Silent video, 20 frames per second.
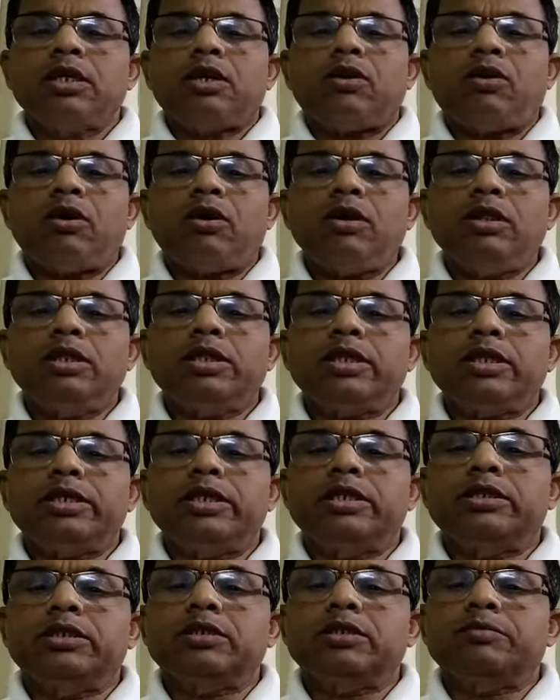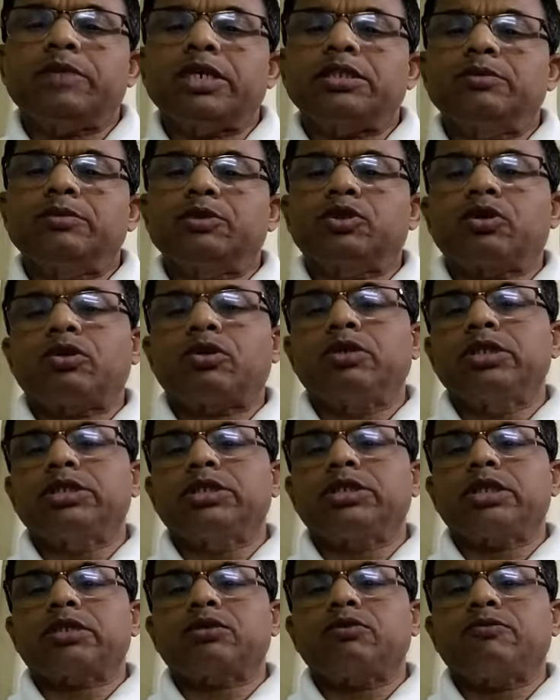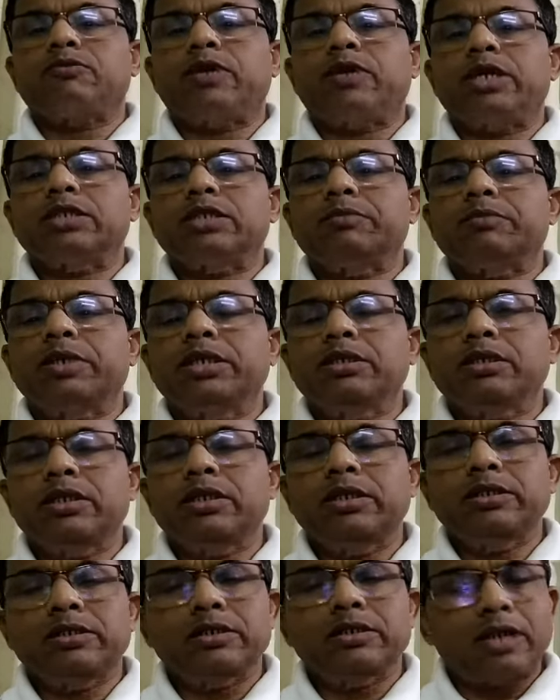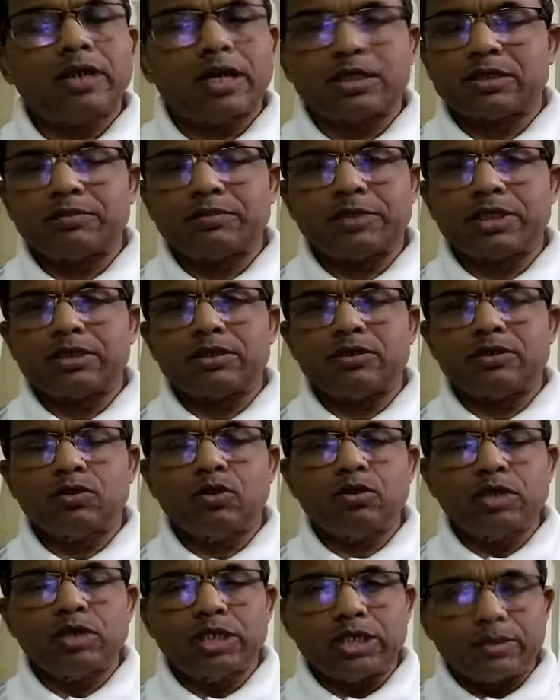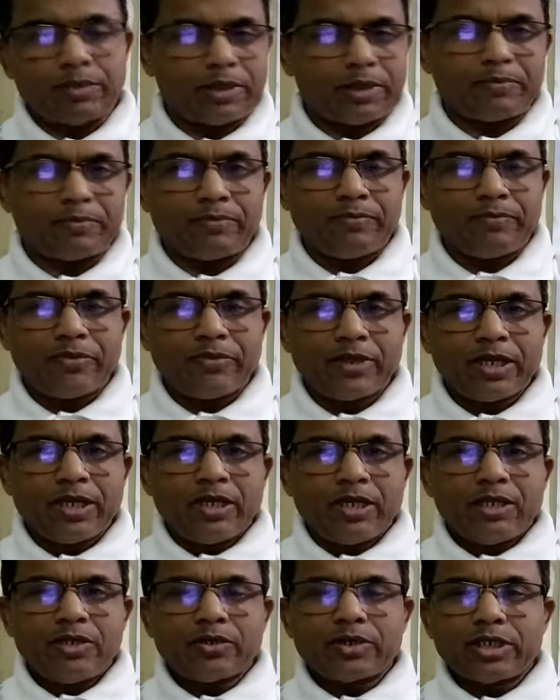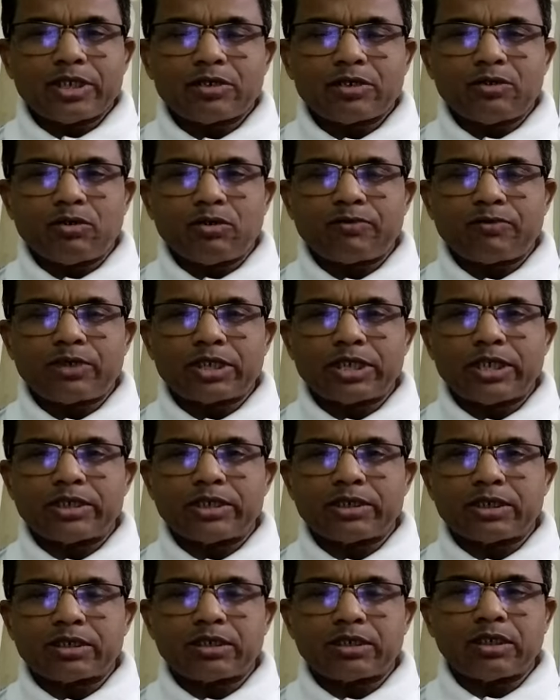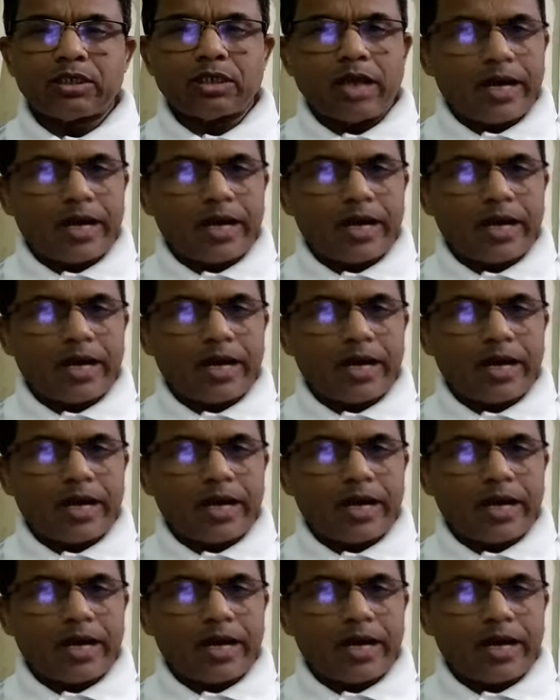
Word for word: All the entries must be thoroughly checked of first month and last month. Don't give up. You can go for test checking in